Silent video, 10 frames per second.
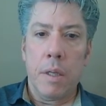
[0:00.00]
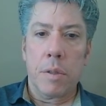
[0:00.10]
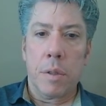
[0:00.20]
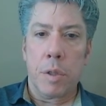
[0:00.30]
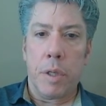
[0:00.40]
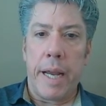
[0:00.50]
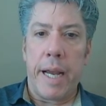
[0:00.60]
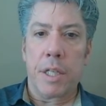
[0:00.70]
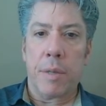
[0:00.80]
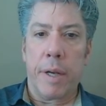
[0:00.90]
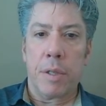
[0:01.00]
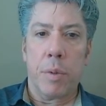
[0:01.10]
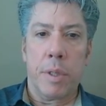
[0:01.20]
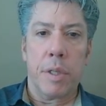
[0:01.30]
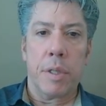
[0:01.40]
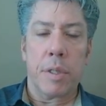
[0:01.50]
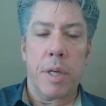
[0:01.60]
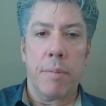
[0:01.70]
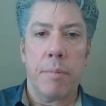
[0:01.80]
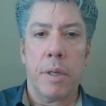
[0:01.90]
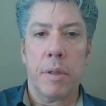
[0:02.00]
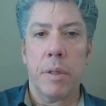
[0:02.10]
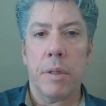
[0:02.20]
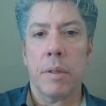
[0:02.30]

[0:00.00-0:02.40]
So it shouldn't ask about switching to stop mode.